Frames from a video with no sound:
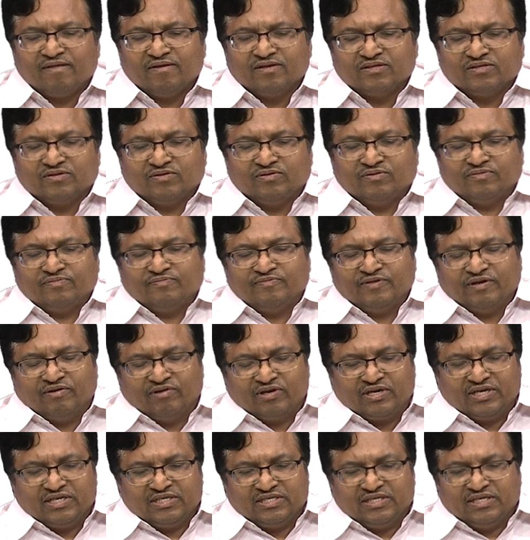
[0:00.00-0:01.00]
So, we
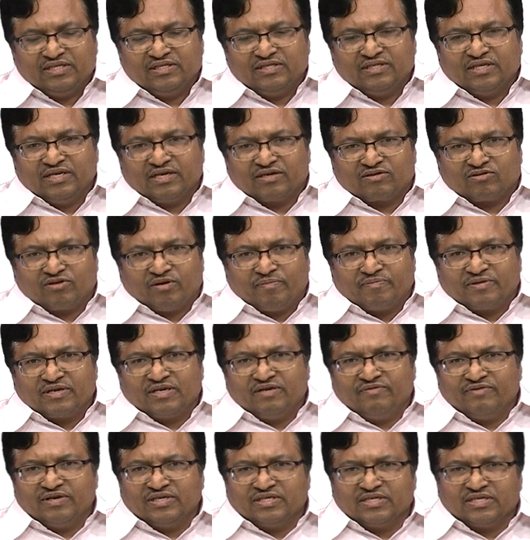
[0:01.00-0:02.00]
have already seen
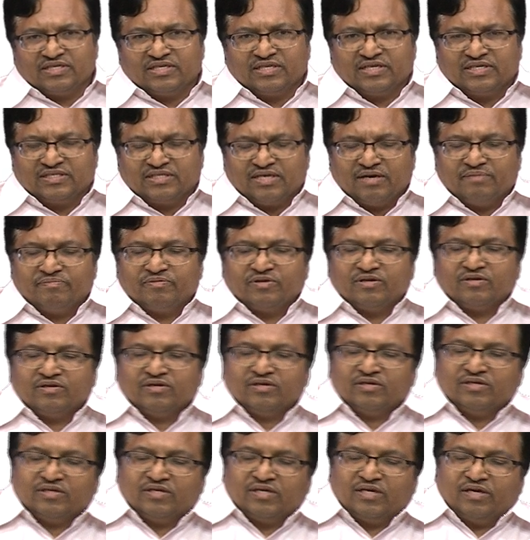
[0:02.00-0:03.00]
electro-optic devices as an example.
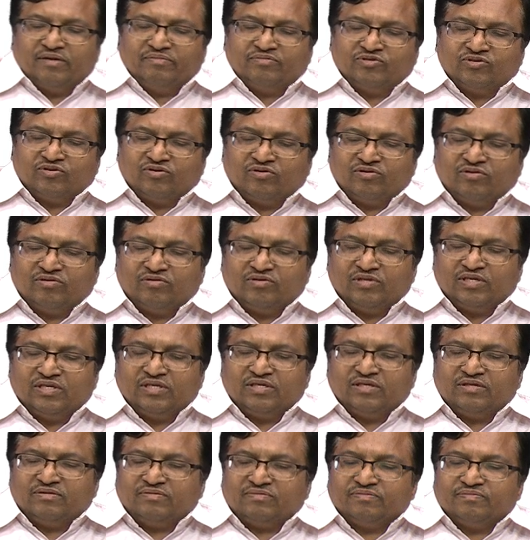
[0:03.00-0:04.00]
I am showing you
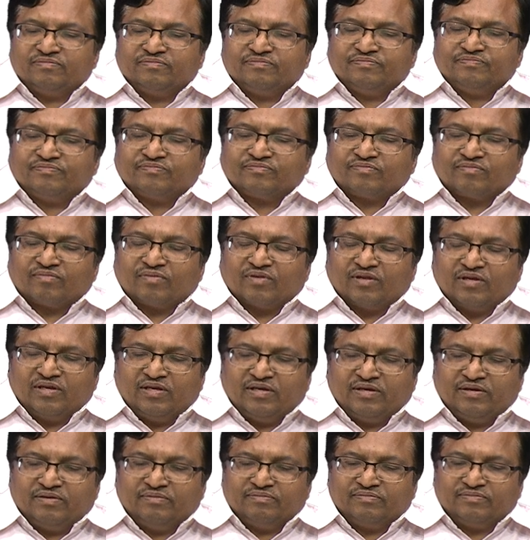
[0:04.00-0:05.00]
the
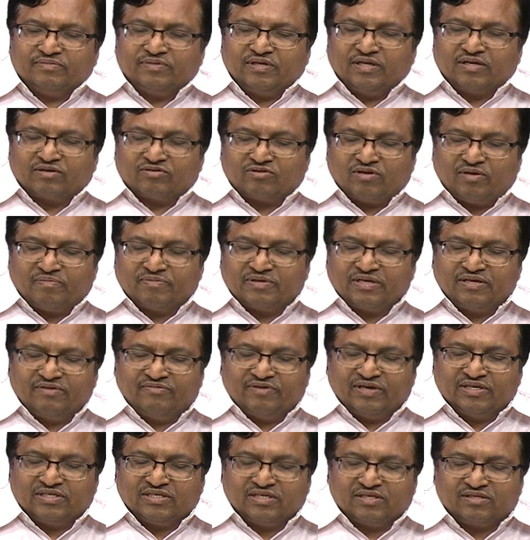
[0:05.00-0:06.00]
electro-optic
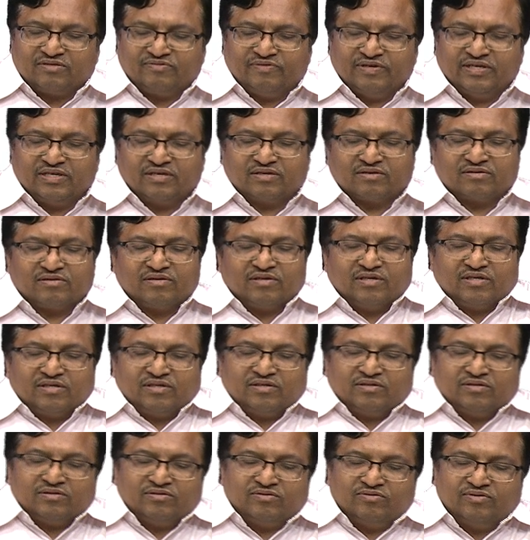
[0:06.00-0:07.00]
devices where
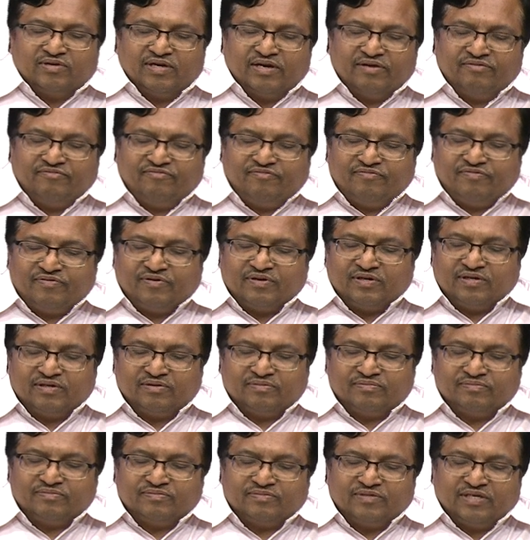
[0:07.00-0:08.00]
you have
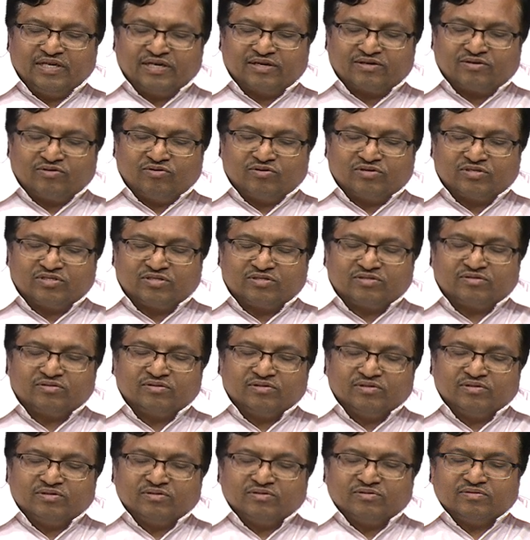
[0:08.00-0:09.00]
electrodes
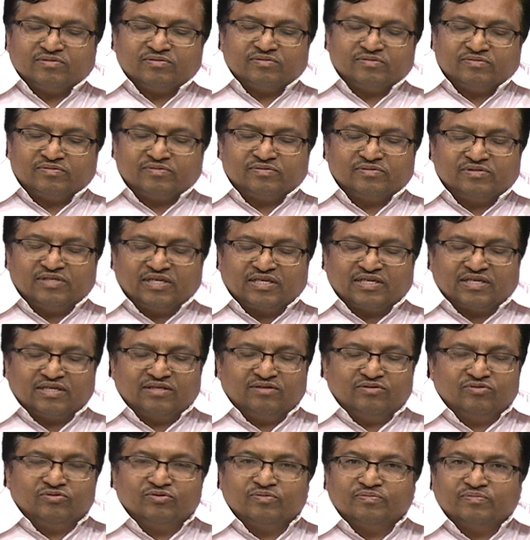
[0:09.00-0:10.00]
that
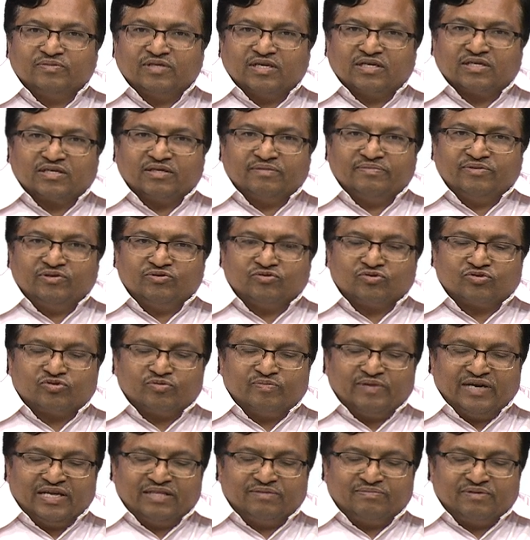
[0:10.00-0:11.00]
can be used
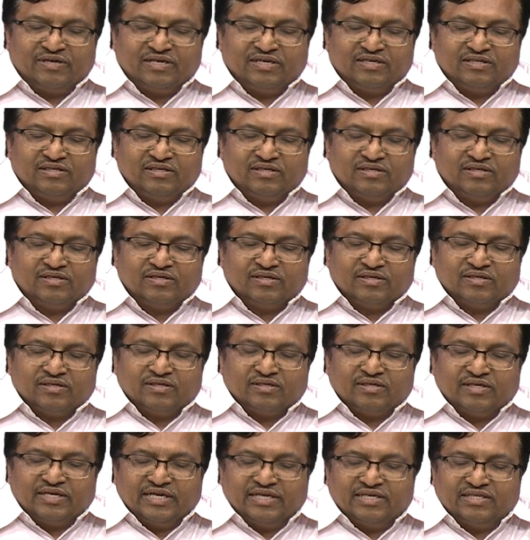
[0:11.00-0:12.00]
to manipulate the
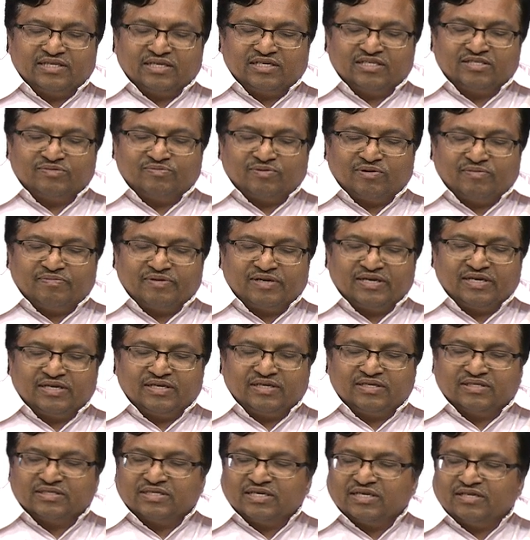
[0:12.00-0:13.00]
light that is
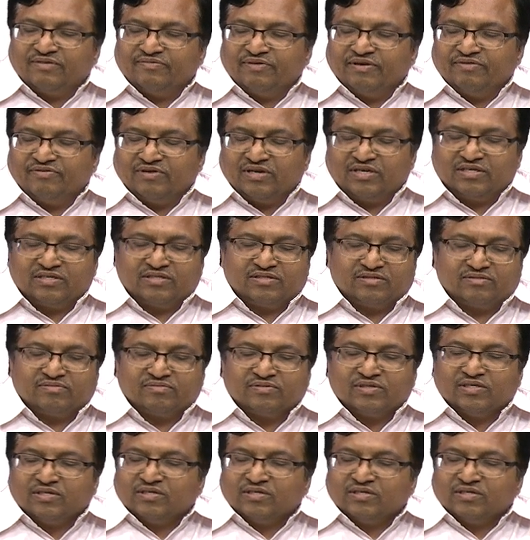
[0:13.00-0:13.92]
propagating inside the waveguides.